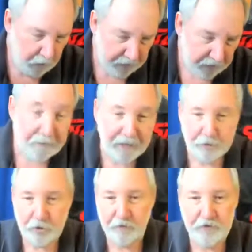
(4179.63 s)
the email
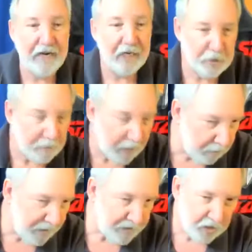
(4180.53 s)
servers that I
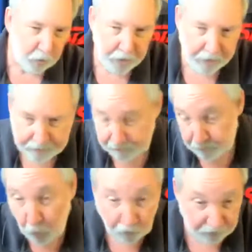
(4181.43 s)
experimented with
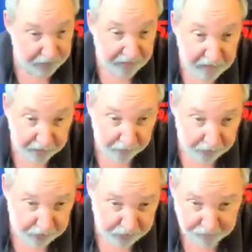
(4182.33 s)
over the
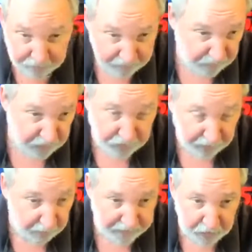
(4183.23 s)
years, just a
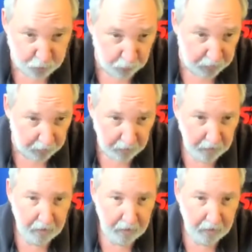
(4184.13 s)
little bit this week,